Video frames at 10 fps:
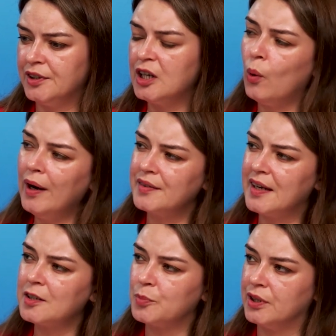required
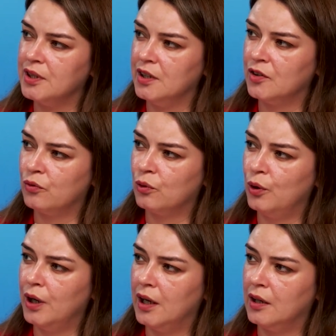expertise
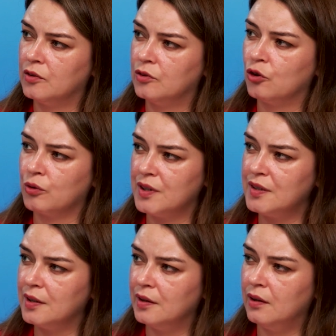for
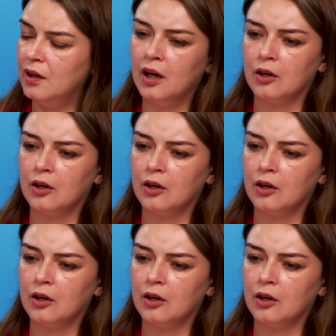toxicity,